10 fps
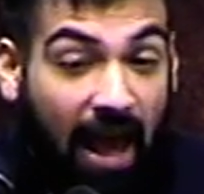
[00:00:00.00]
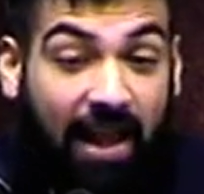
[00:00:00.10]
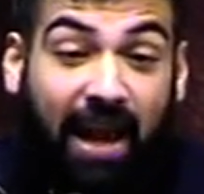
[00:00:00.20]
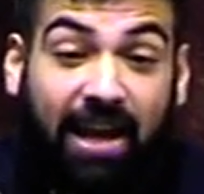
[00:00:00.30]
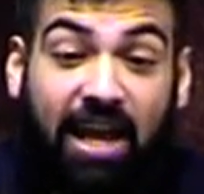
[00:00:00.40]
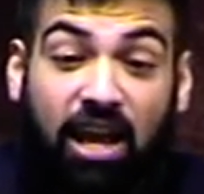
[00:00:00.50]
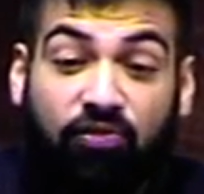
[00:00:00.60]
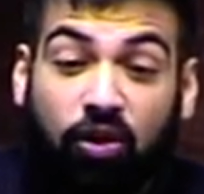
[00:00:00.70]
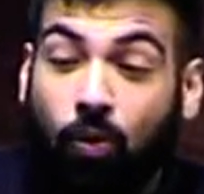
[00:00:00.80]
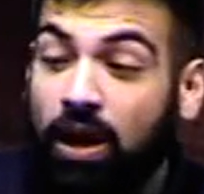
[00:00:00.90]
That
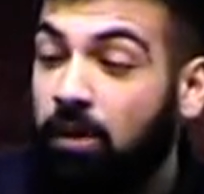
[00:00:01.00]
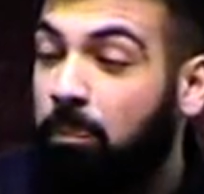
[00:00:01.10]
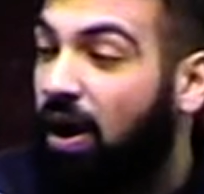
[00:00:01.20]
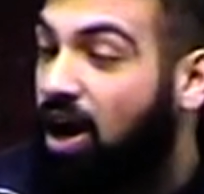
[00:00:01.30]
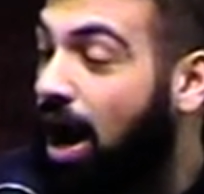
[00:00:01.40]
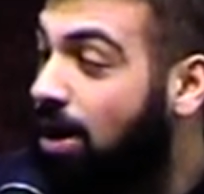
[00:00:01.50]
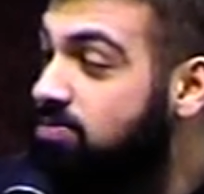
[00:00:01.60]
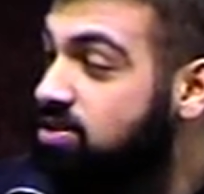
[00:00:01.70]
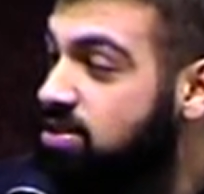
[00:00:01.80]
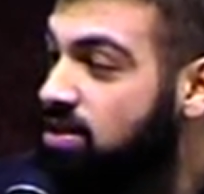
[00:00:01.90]
even when it
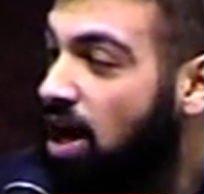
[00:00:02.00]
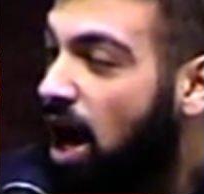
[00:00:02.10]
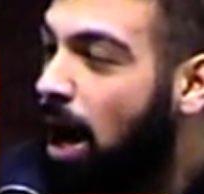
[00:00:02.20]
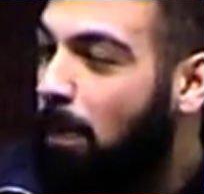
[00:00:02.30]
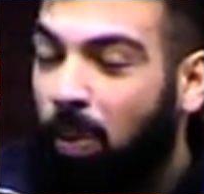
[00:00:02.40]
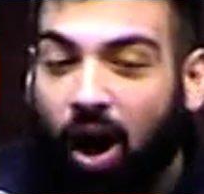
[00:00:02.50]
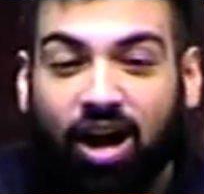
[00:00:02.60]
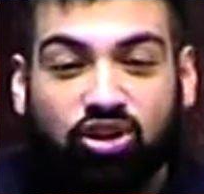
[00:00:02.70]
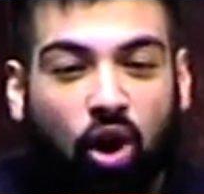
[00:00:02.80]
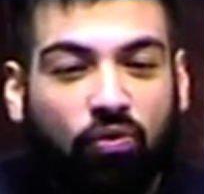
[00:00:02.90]
becomes a
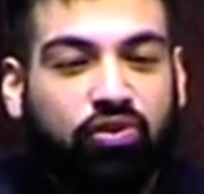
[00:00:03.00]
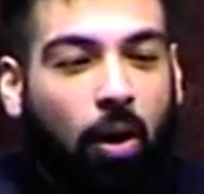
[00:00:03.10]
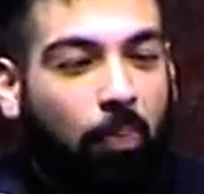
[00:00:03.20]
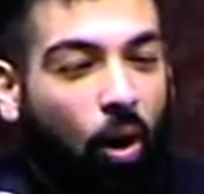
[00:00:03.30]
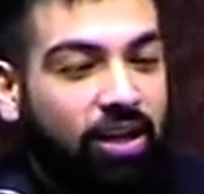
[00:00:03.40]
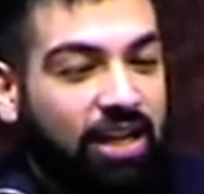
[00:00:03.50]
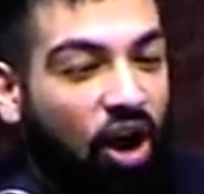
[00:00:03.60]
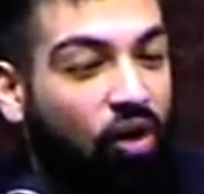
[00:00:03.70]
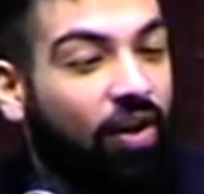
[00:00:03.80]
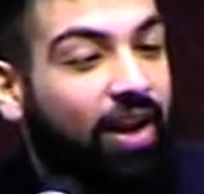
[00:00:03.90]
part of the body
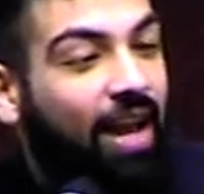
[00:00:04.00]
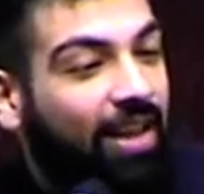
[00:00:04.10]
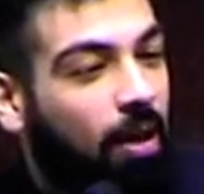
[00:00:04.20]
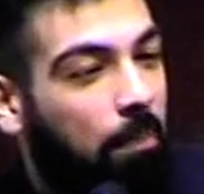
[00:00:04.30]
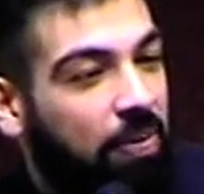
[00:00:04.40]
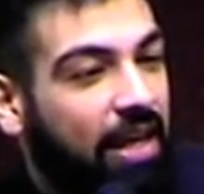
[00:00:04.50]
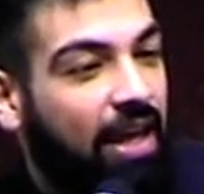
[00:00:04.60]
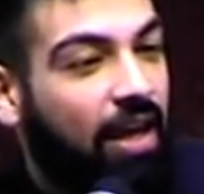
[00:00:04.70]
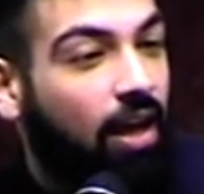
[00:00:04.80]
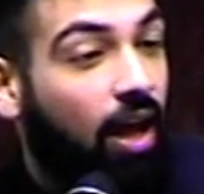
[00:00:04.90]
of another
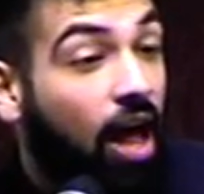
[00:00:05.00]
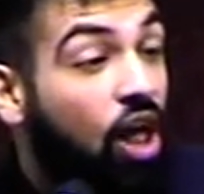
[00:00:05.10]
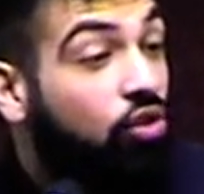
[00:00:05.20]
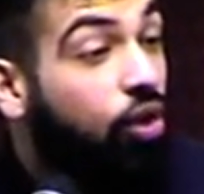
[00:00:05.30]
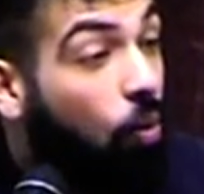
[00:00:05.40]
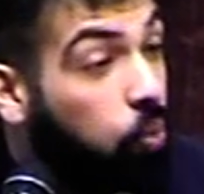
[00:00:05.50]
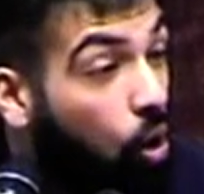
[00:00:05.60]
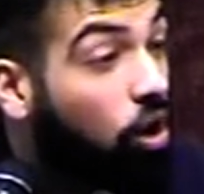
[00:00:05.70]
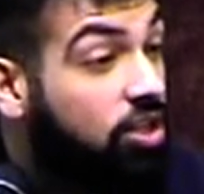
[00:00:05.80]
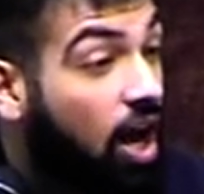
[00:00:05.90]
being, the
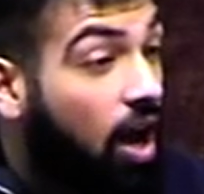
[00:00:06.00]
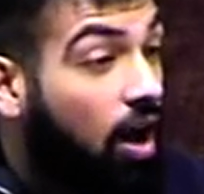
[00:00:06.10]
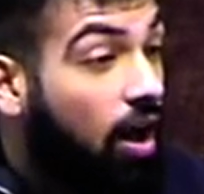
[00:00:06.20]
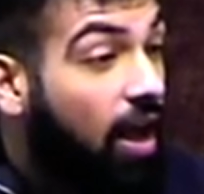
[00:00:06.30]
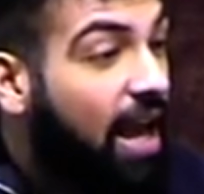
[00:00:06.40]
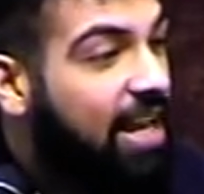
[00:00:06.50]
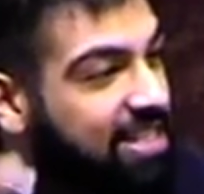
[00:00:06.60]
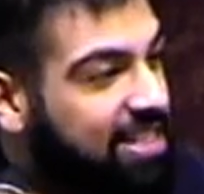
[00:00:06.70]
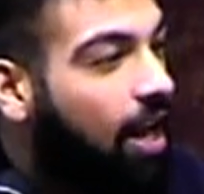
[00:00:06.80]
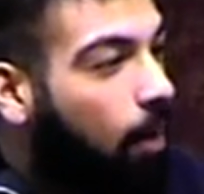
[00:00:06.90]
water is
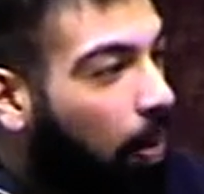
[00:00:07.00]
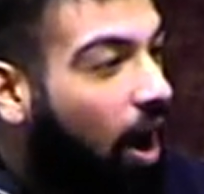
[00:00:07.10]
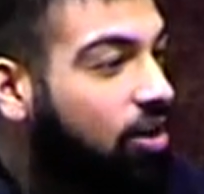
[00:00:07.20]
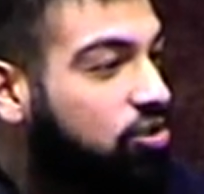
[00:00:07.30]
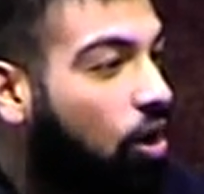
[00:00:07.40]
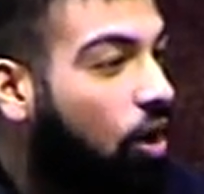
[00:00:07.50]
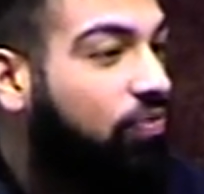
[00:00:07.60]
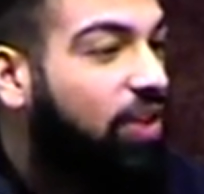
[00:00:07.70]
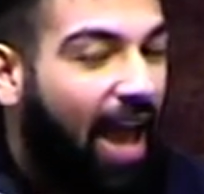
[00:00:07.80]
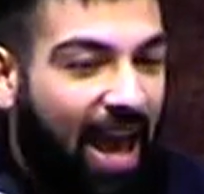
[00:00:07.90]
still a part
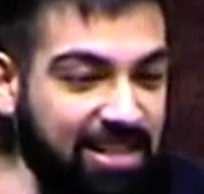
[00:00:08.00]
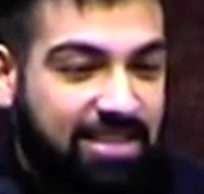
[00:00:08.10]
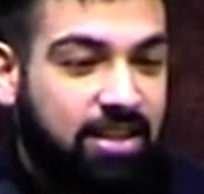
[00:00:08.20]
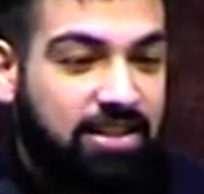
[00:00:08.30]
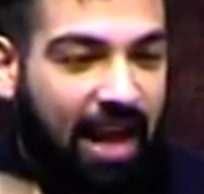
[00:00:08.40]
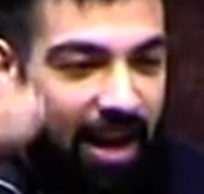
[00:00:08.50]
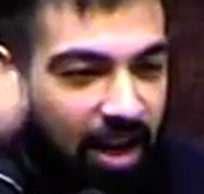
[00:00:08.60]
of the essence and